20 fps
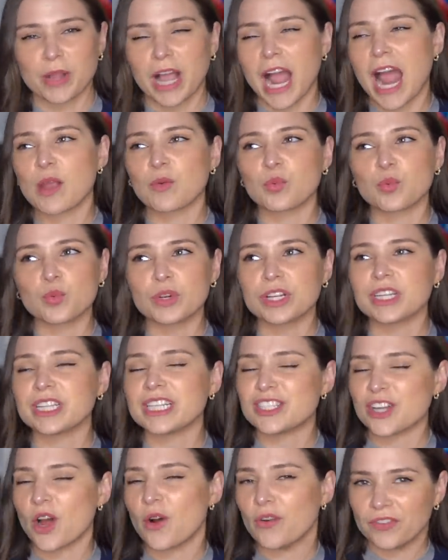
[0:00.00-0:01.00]
Like, I
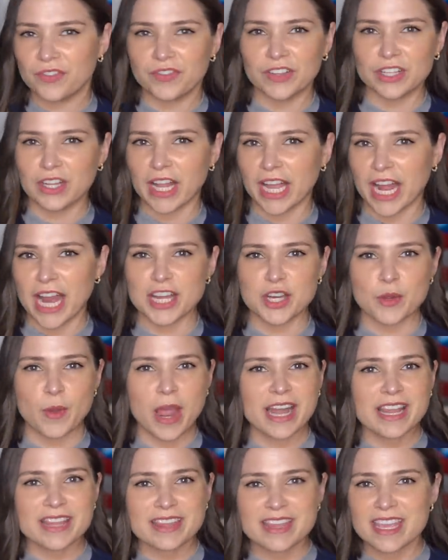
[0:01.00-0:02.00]
really don't feel like I knew
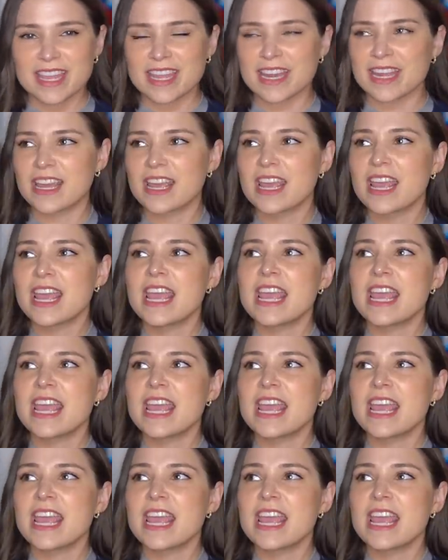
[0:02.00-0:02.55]
anything.